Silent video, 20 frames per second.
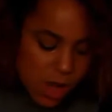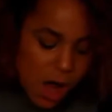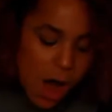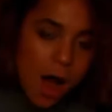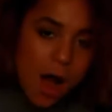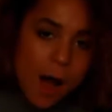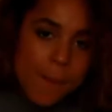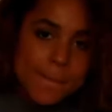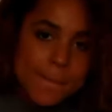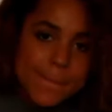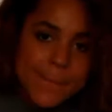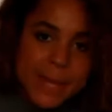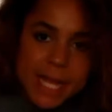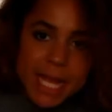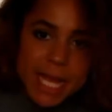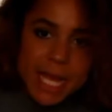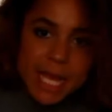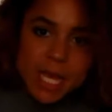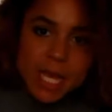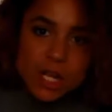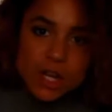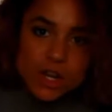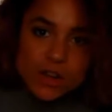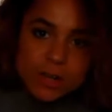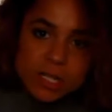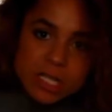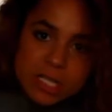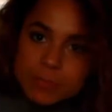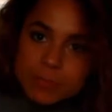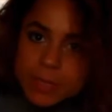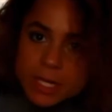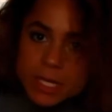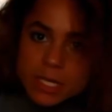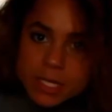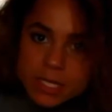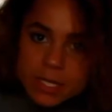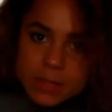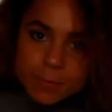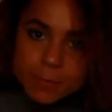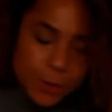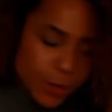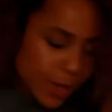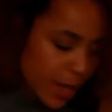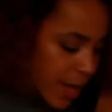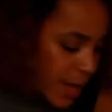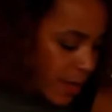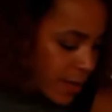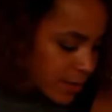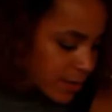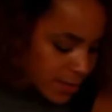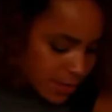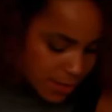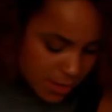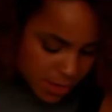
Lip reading: our mini Christmas puddings,